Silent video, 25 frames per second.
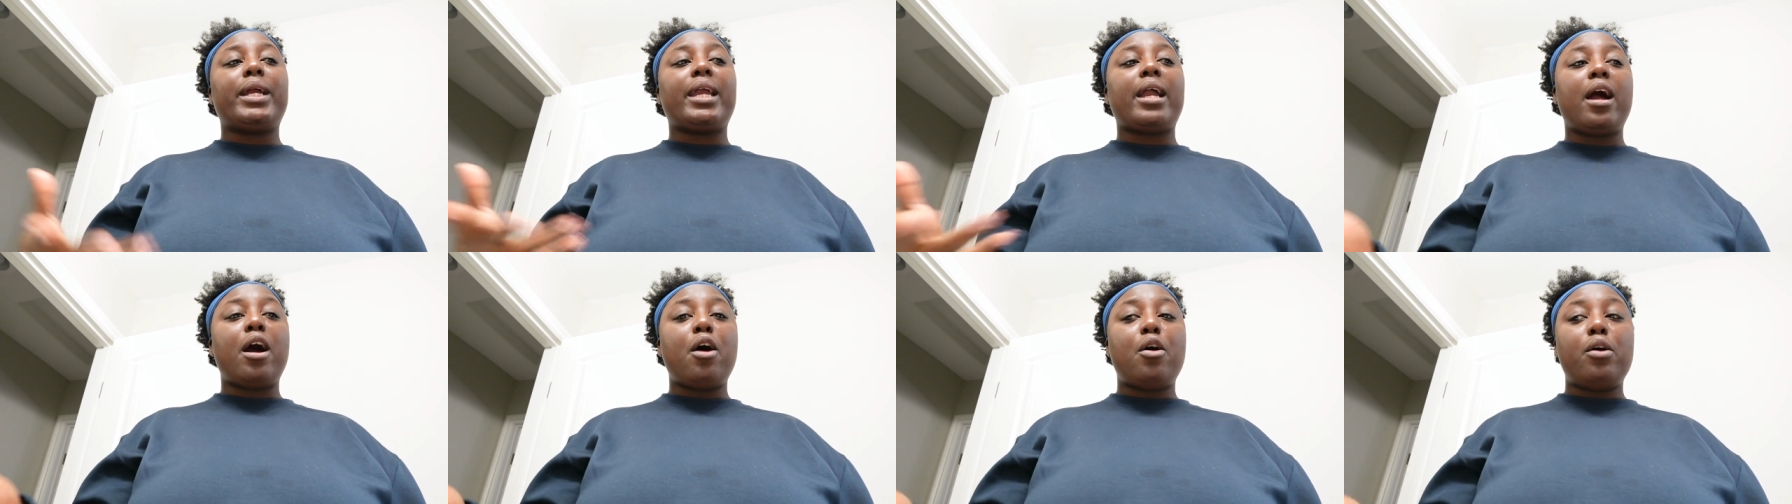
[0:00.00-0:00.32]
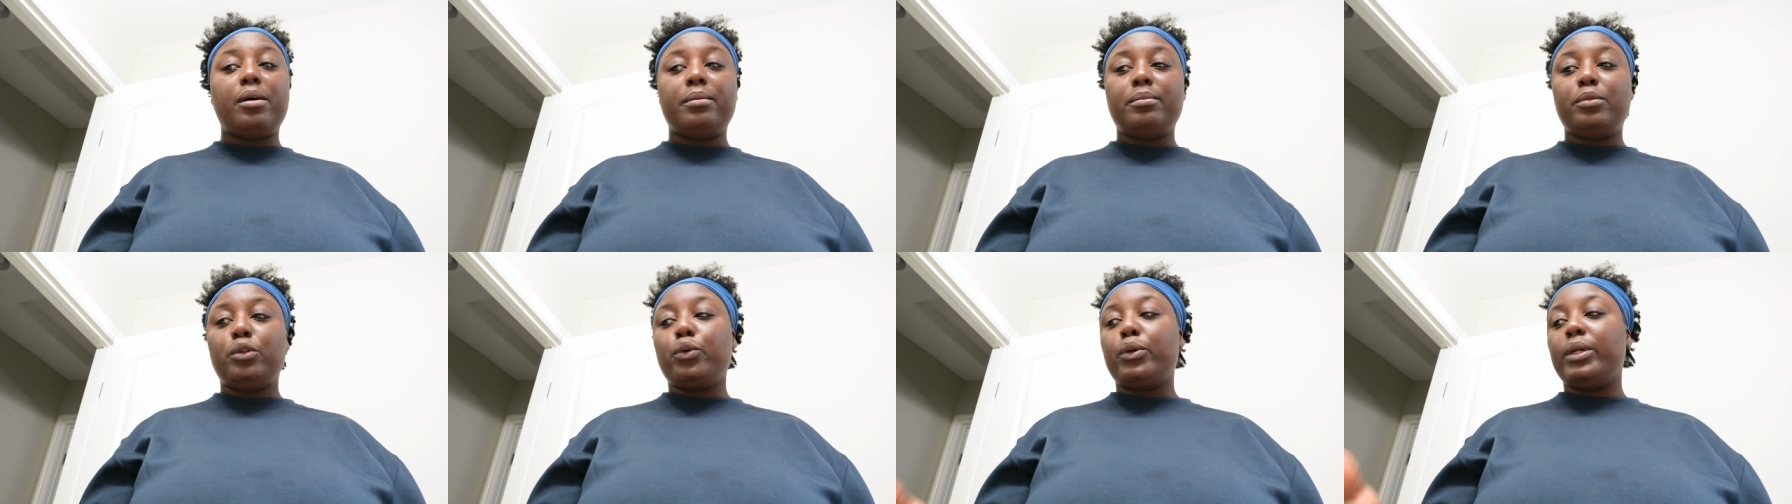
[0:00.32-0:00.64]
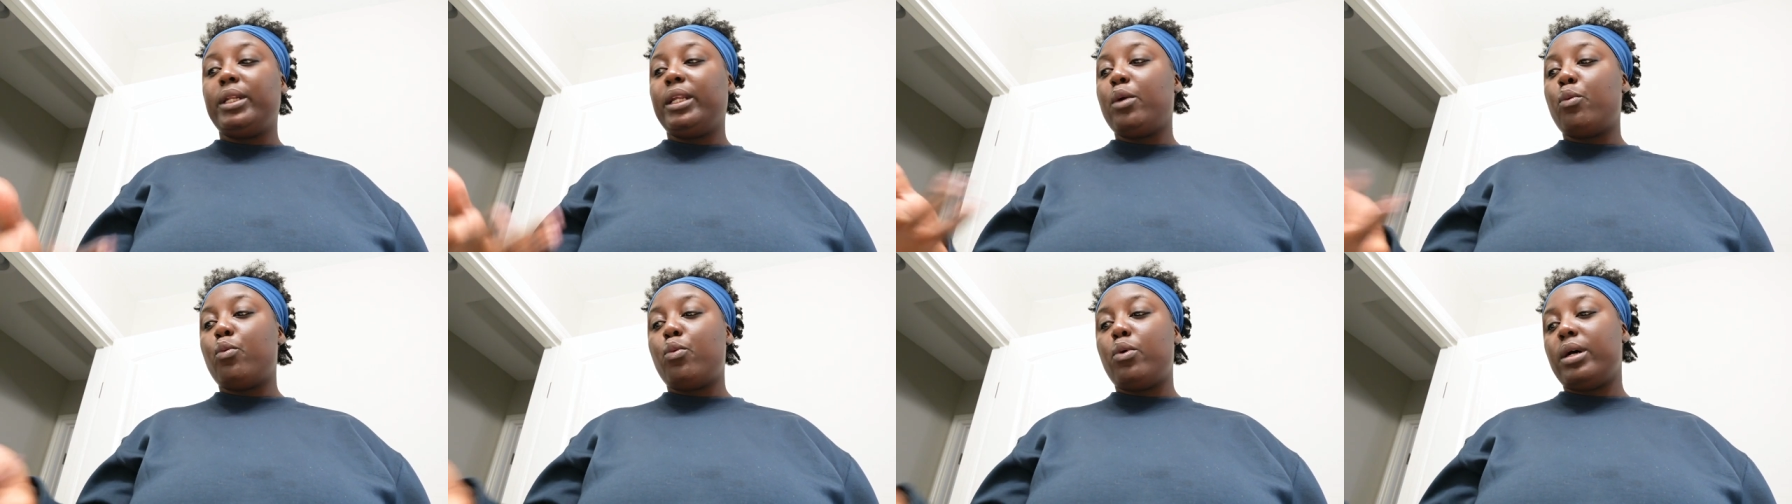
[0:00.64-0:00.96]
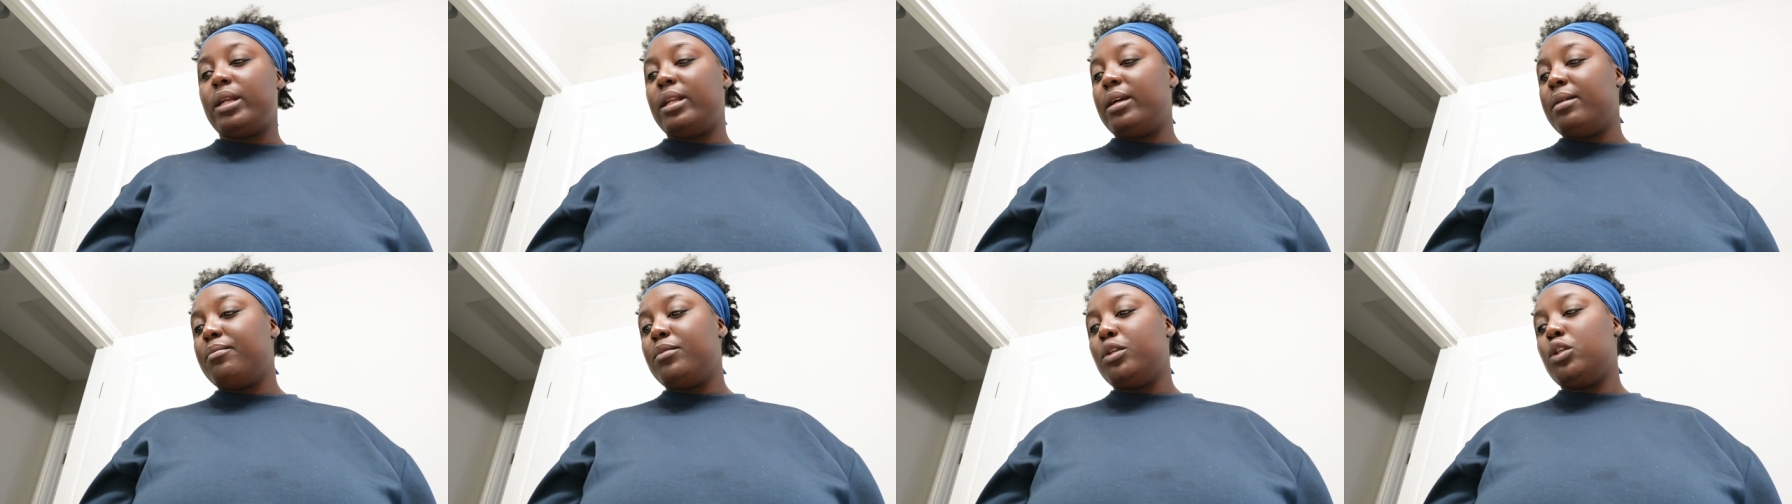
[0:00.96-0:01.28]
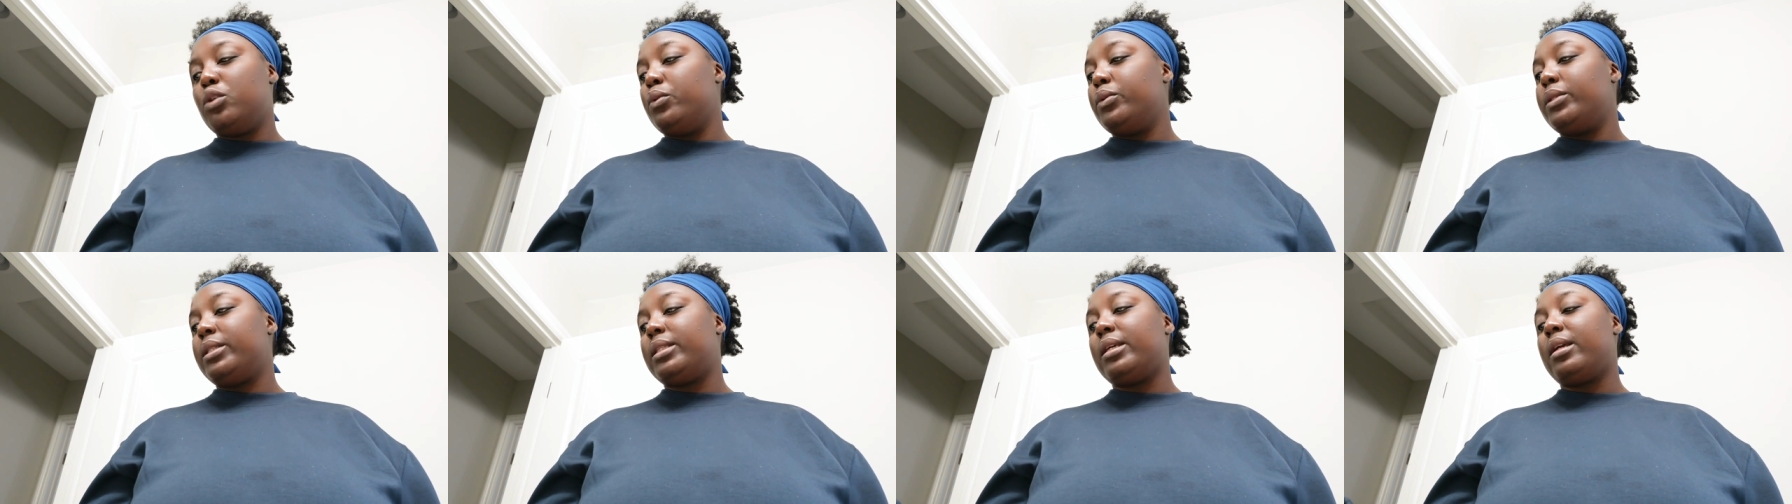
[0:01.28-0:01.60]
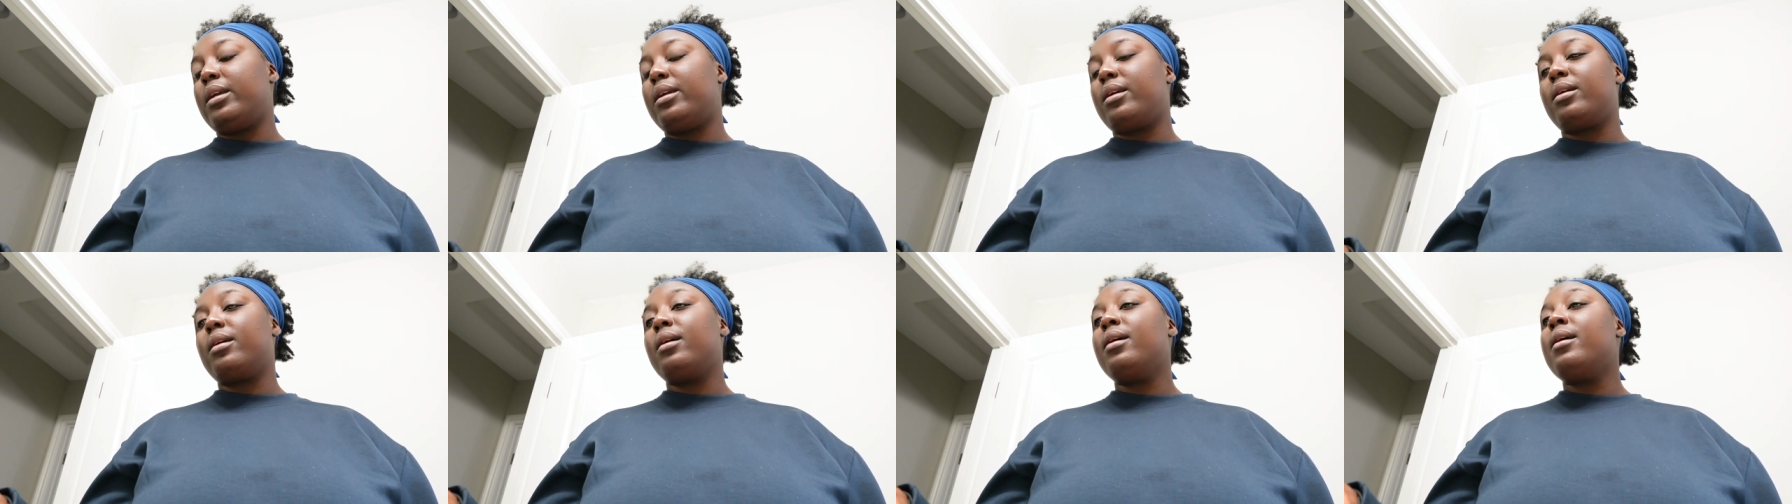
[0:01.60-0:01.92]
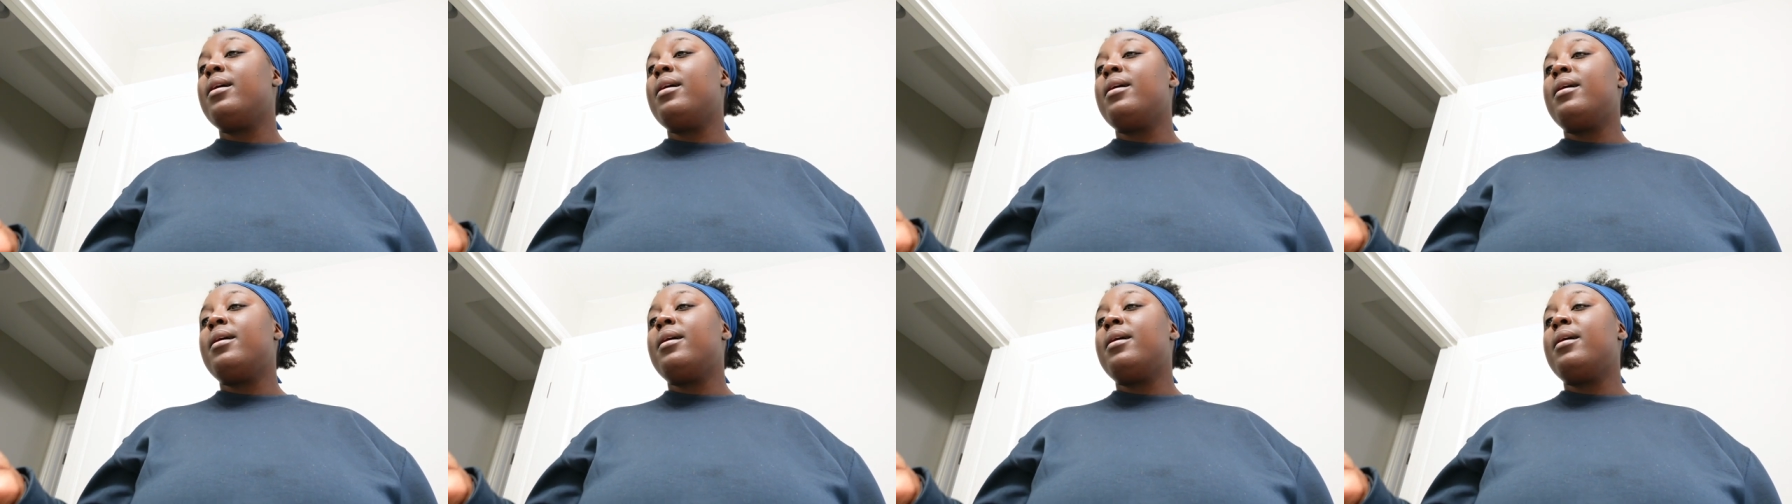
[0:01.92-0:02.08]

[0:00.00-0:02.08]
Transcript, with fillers: how I'm doing it, what I'm using.